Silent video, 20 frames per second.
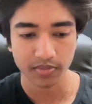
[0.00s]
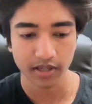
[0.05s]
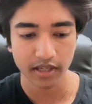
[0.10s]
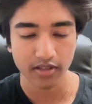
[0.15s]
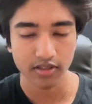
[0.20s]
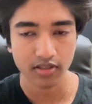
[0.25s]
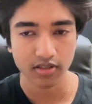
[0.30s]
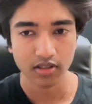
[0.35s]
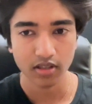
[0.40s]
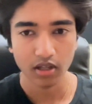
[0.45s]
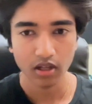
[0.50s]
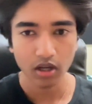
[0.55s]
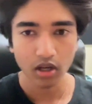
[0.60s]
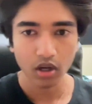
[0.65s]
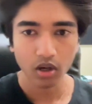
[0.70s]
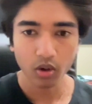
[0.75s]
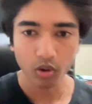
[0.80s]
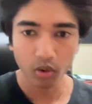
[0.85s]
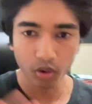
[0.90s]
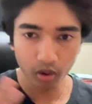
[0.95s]
pages.
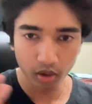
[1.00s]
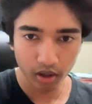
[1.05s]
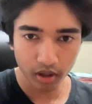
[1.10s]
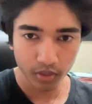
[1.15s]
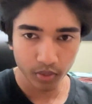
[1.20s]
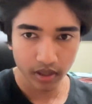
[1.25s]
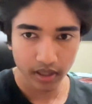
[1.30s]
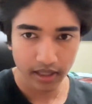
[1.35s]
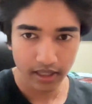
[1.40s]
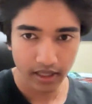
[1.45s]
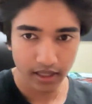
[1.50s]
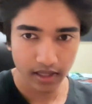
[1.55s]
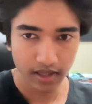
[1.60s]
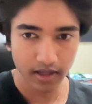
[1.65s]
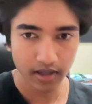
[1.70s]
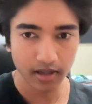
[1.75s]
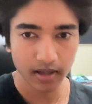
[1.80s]
Or we can